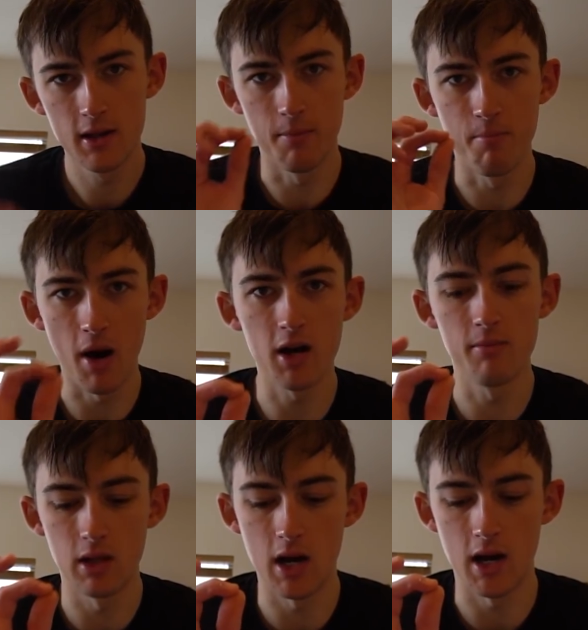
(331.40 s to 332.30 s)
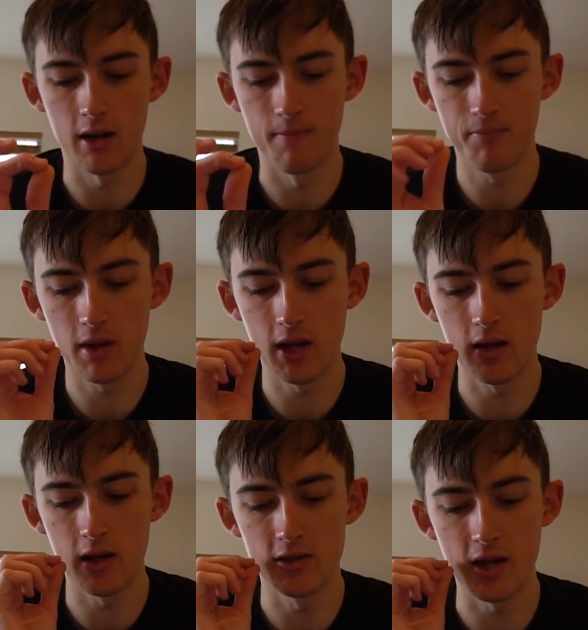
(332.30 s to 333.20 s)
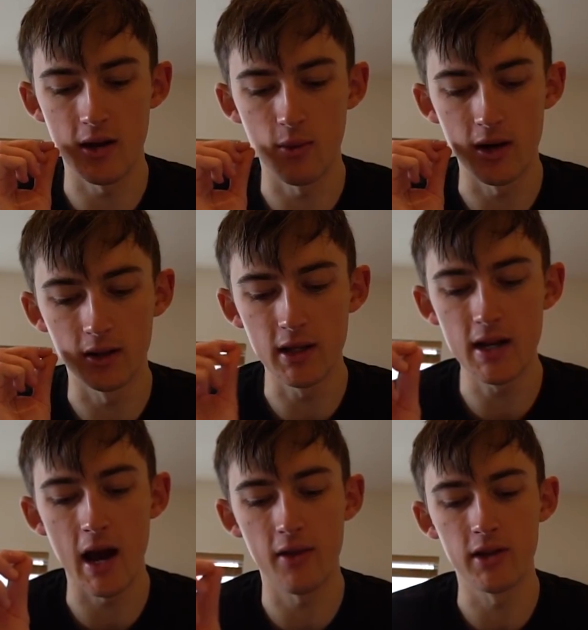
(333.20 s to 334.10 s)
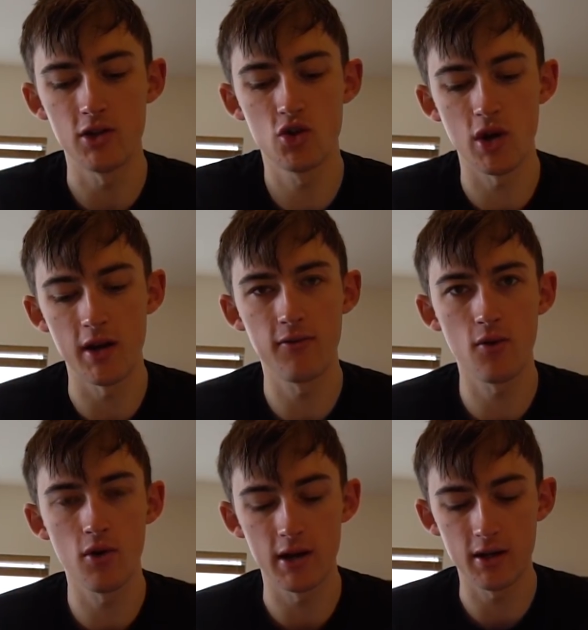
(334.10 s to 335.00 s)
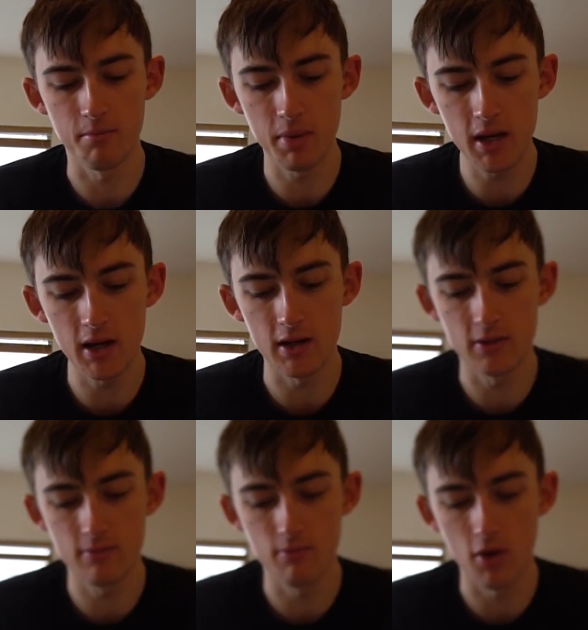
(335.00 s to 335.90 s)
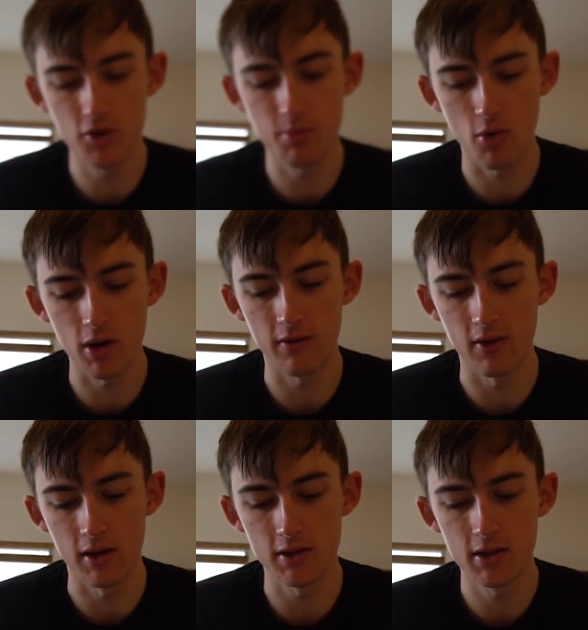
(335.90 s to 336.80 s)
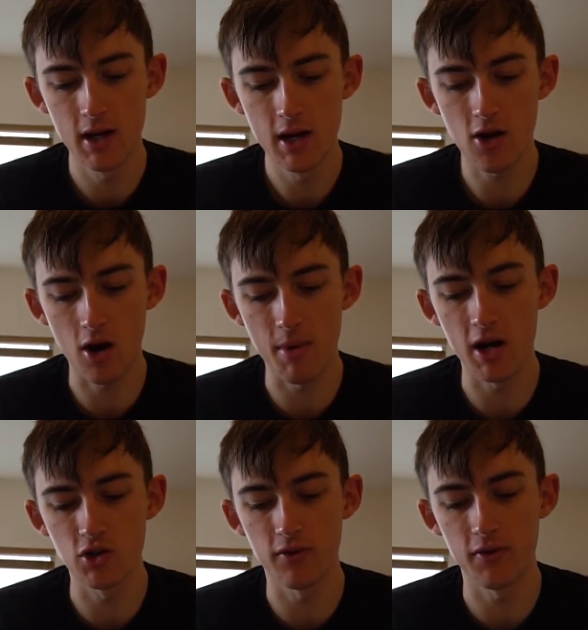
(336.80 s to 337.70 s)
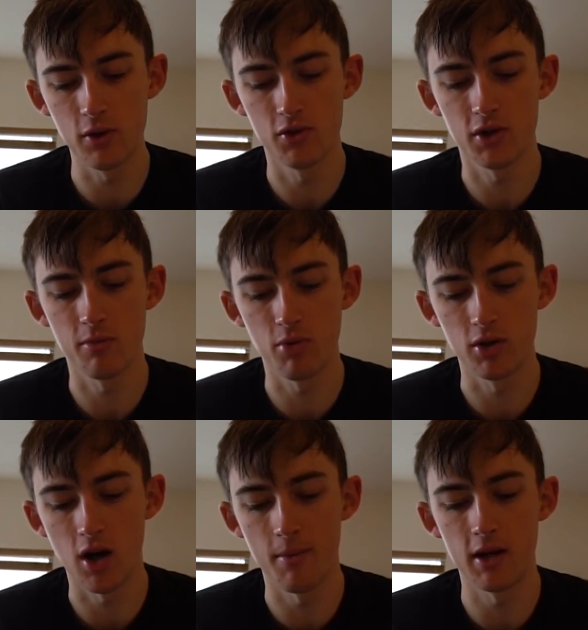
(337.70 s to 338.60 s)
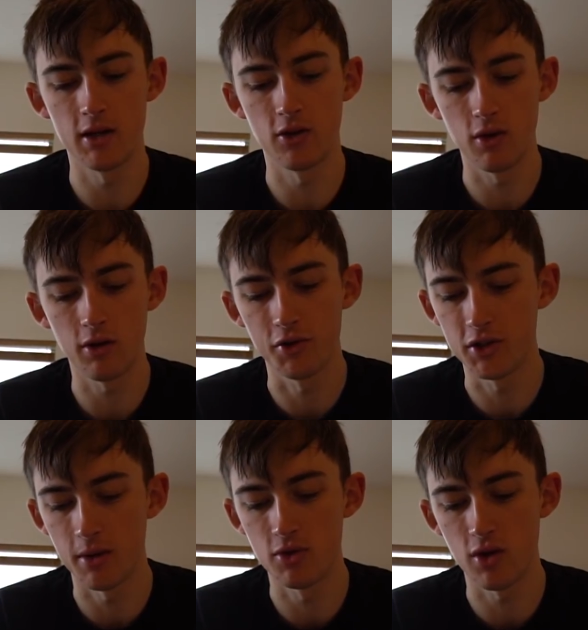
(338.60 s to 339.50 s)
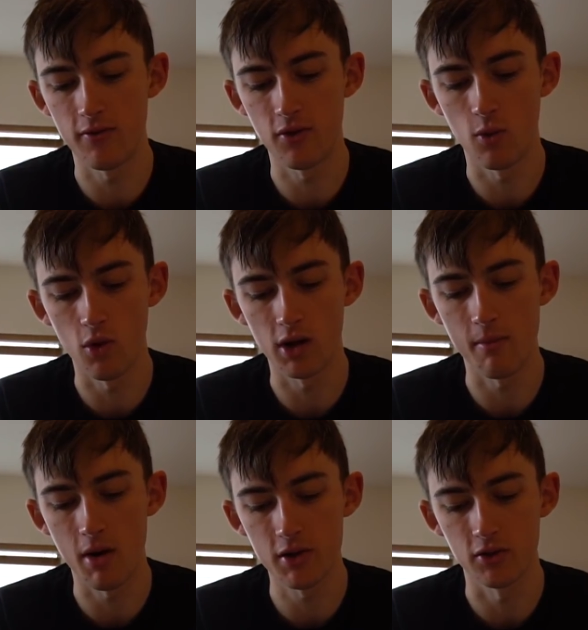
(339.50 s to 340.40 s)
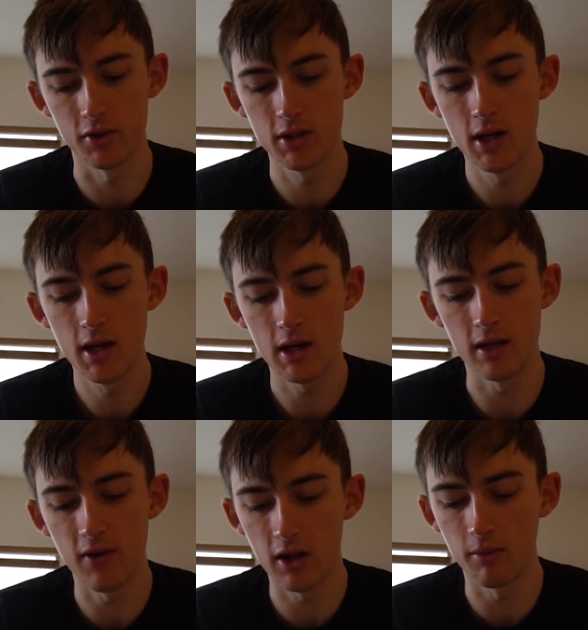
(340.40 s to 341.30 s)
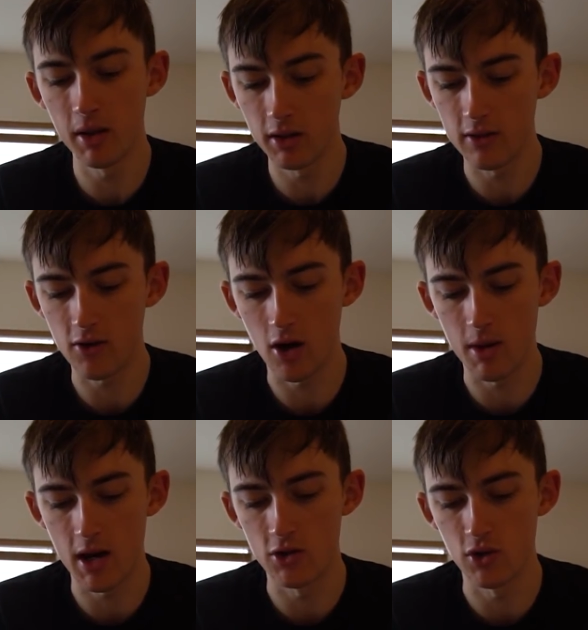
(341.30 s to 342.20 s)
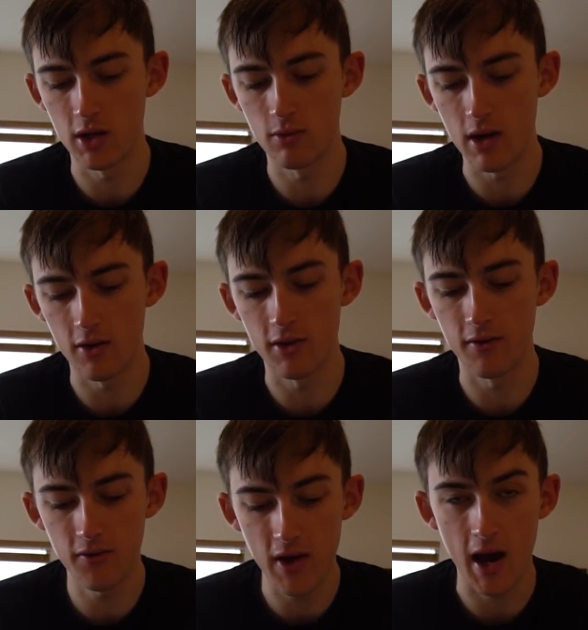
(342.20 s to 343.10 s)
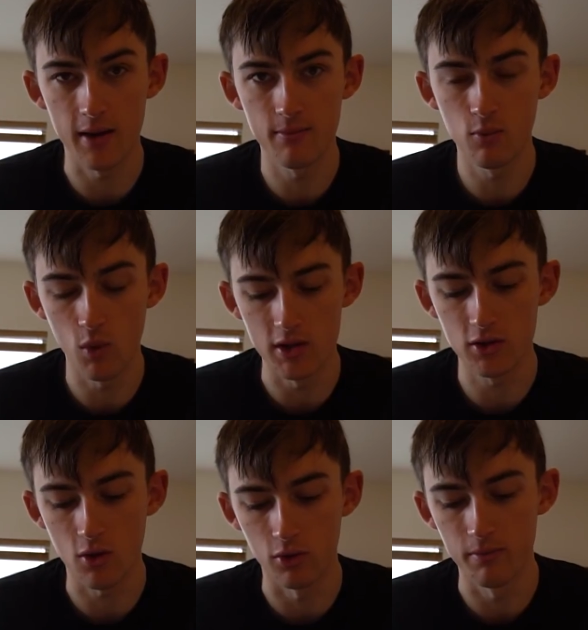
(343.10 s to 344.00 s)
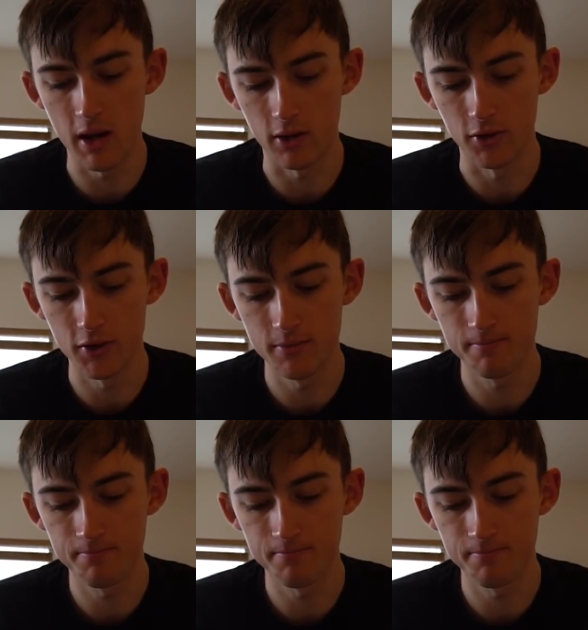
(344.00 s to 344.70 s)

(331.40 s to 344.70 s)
The bottom line is that when elite athletes train for and compete in most sporting events, carbohydrate fuels are the predominant and critical substrate for the working muscles, and the availability of carbohydrate rather than fat wins gold medals.